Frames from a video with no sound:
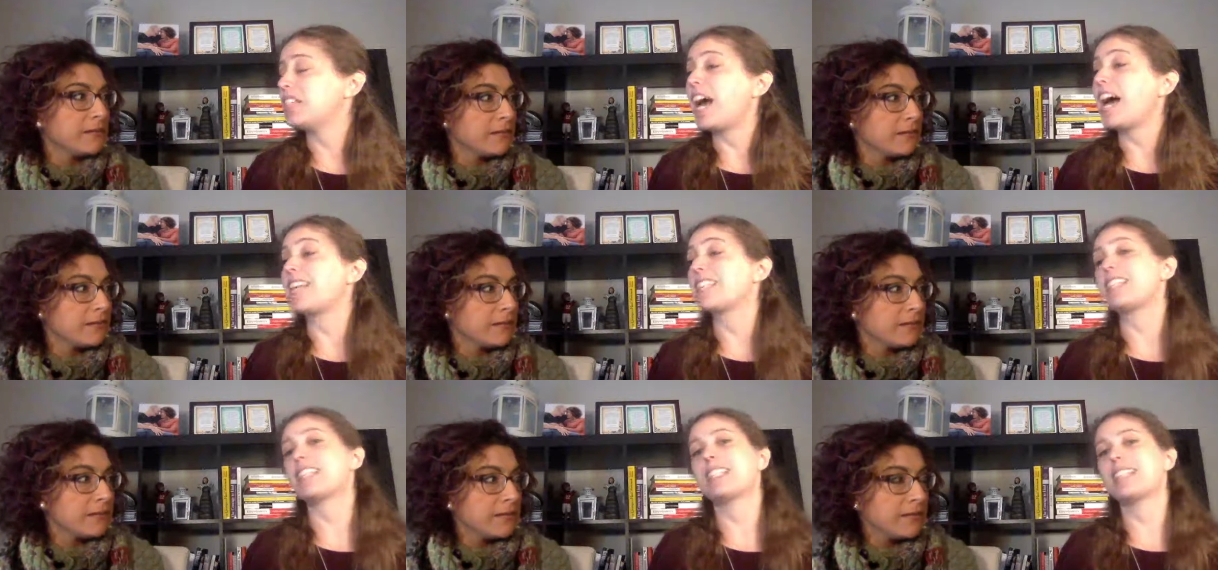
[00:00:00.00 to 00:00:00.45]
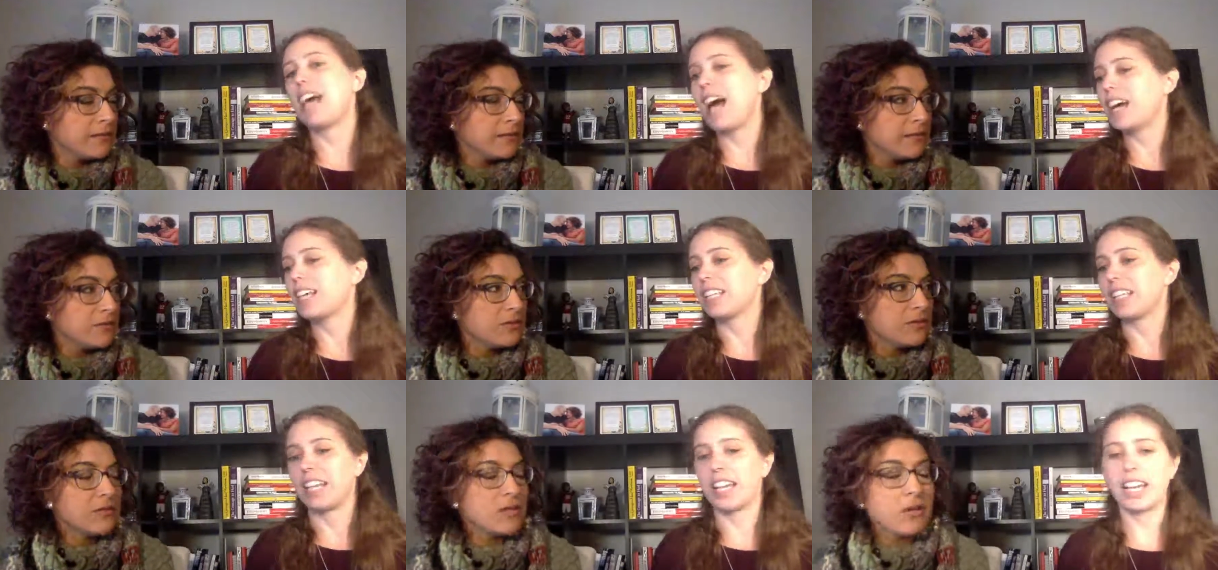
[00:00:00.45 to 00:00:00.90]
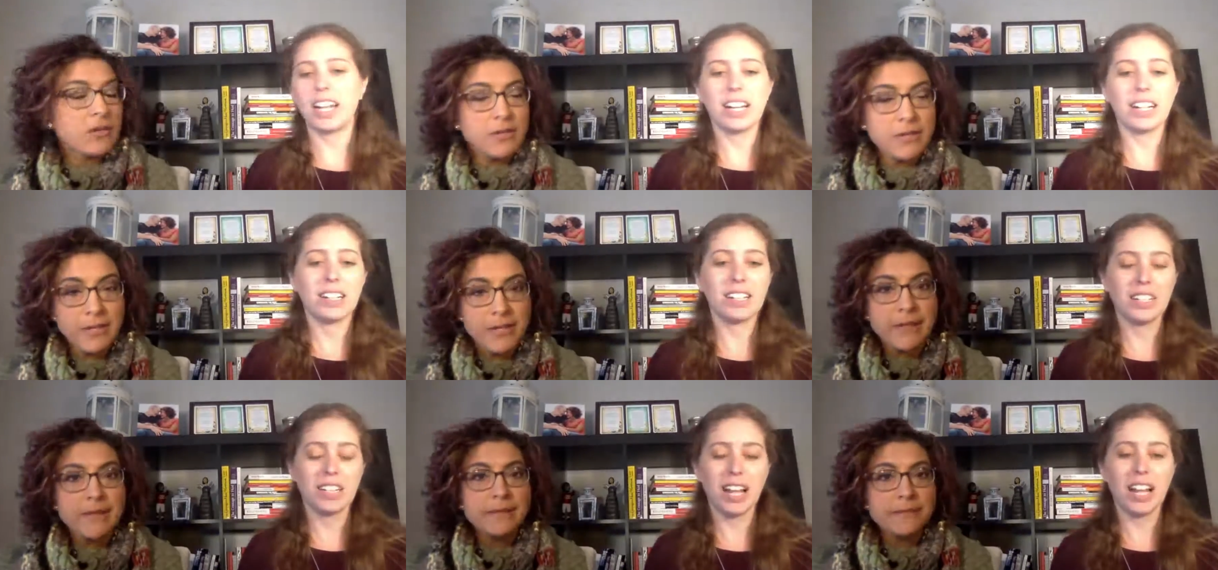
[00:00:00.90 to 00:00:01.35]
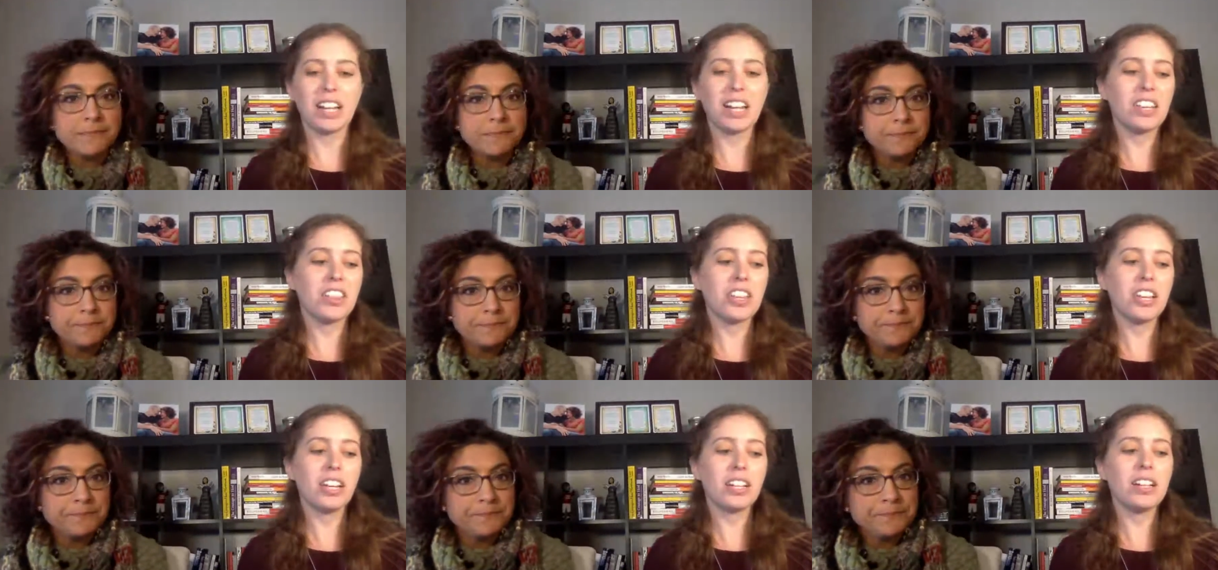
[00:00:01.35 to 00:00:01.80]
Speaker 1: yes exactly totally. and, and
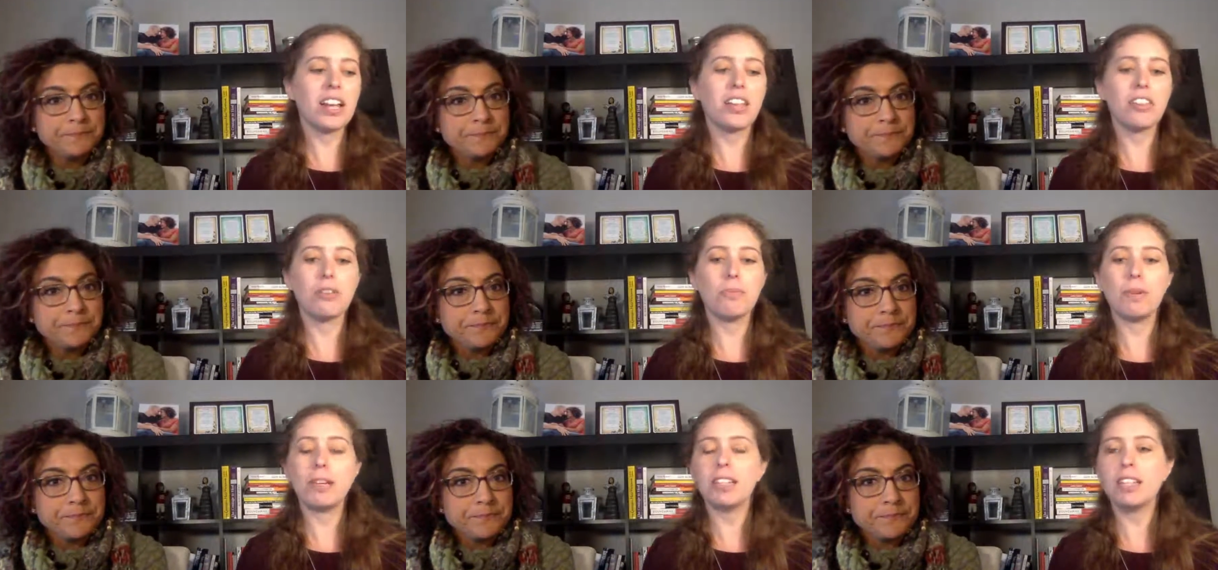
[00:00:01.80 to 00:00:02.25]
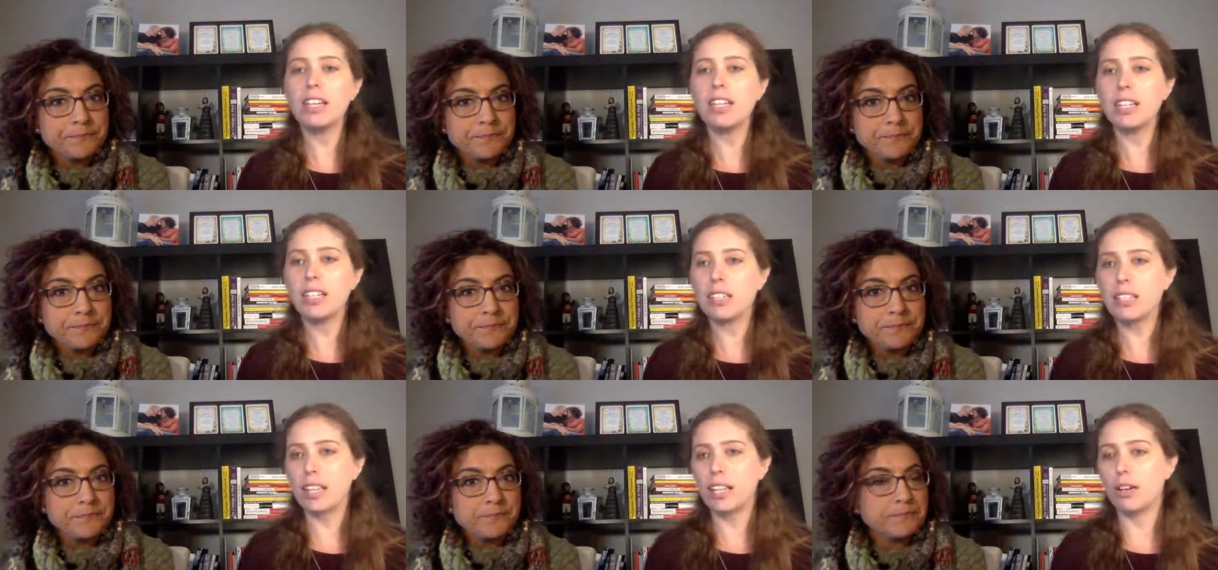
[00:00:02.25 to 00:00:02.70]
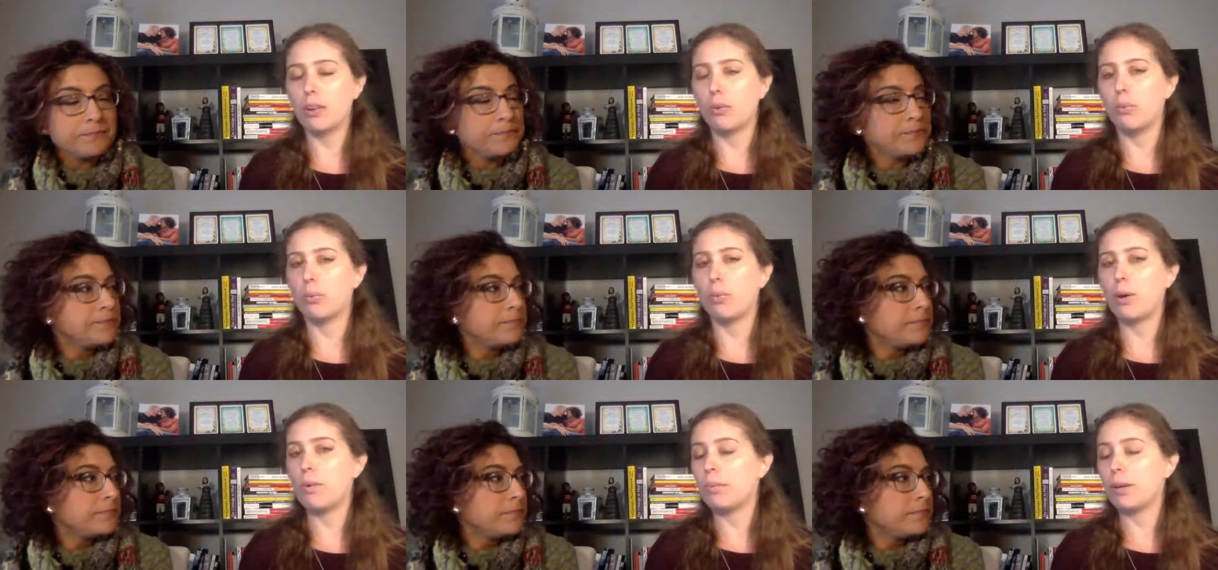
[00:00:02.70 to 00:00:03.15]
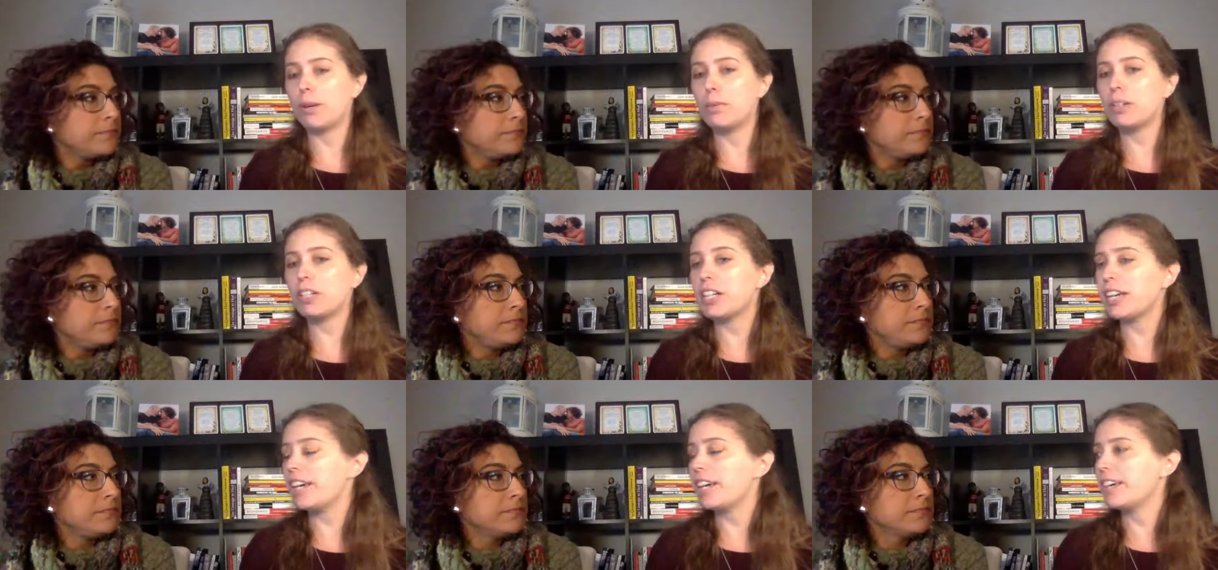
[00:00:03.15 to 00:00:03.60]
i think another big thing is like when we
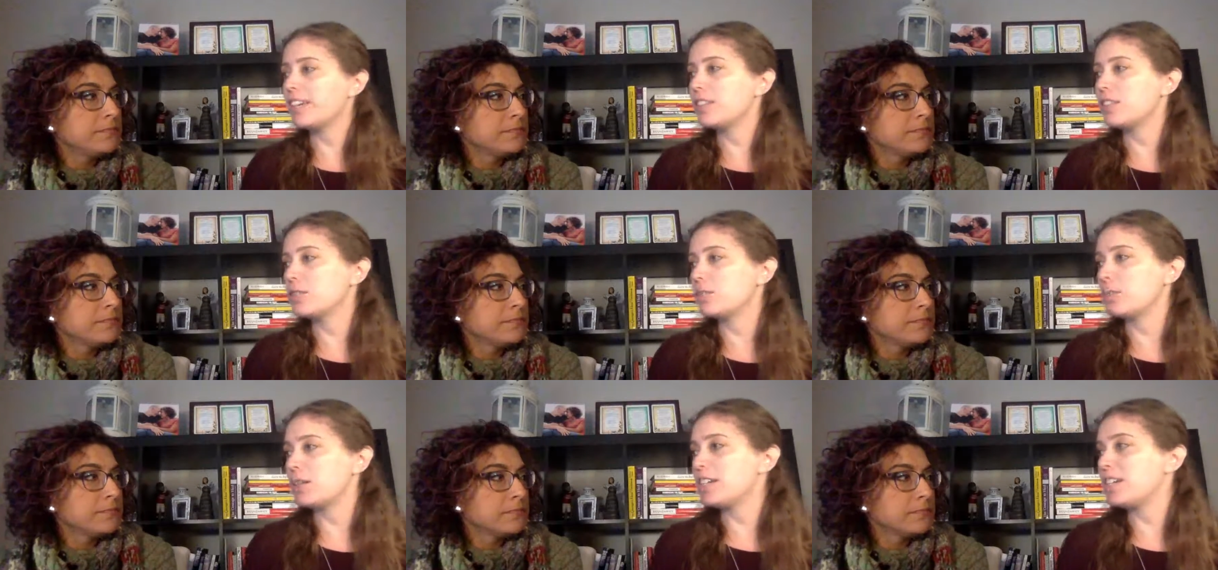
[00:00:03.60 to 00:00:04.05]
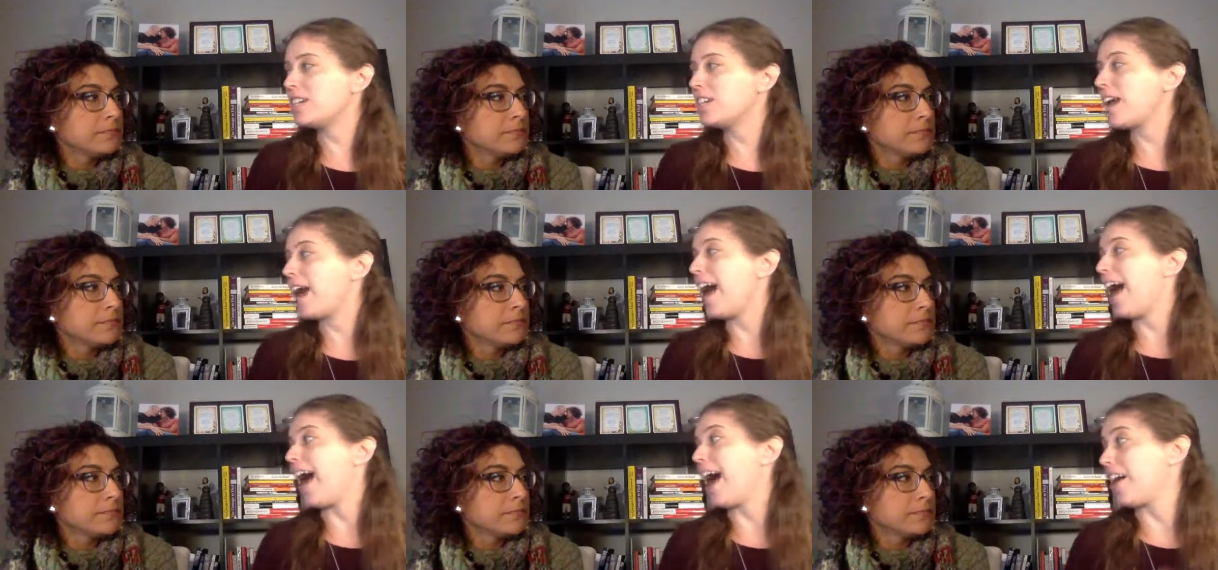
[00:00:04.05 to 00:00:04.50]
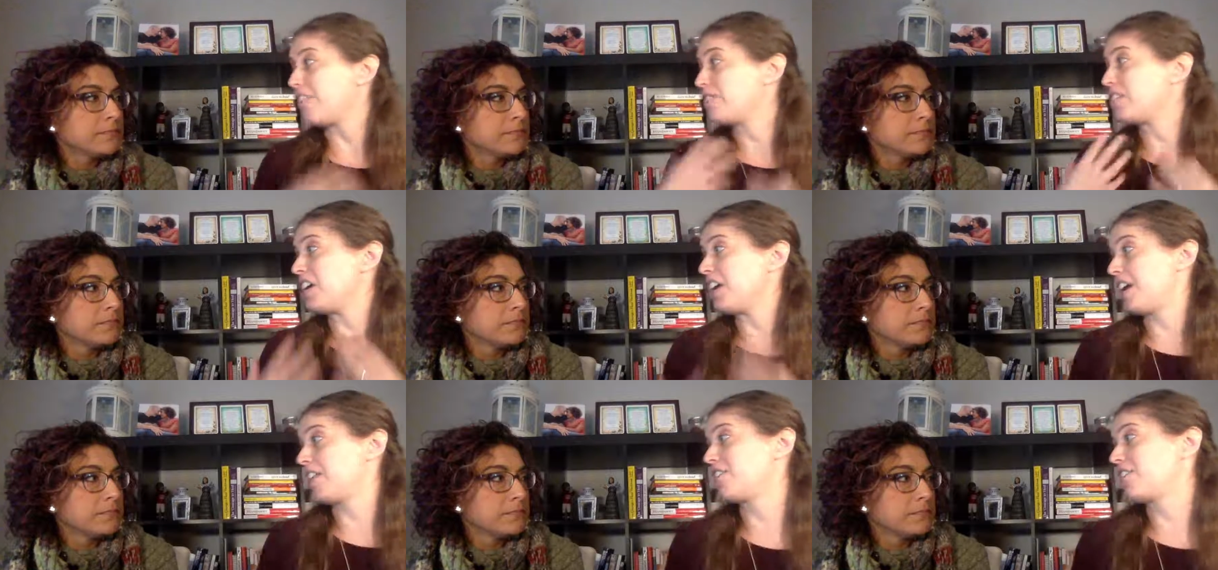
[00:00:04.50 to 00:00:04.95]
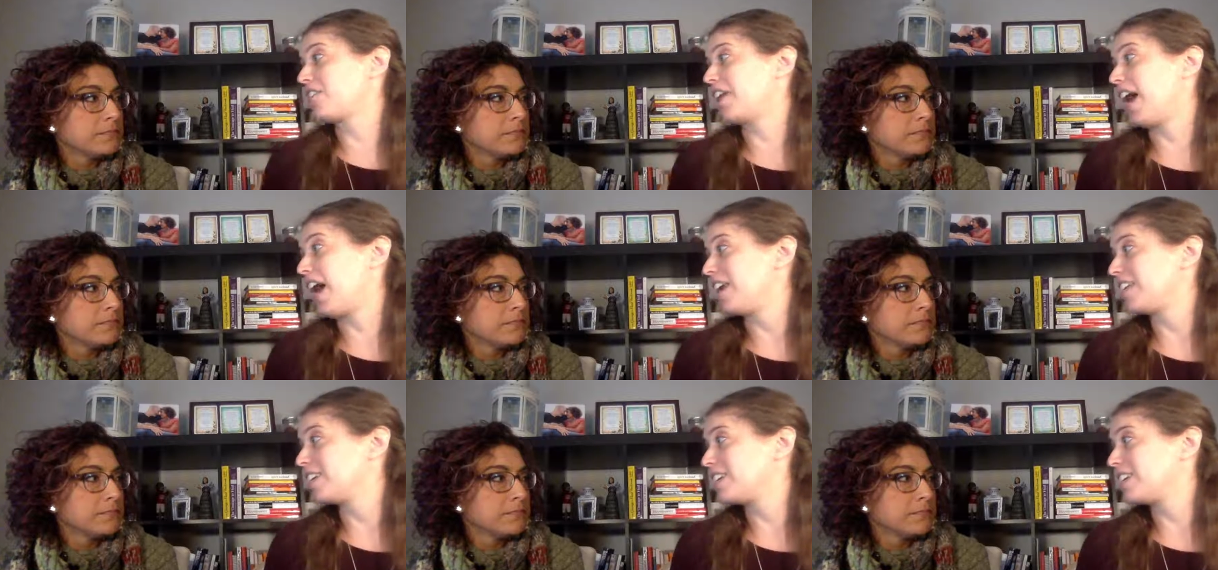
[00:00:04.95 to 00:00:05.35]
were kids we didn't have the internet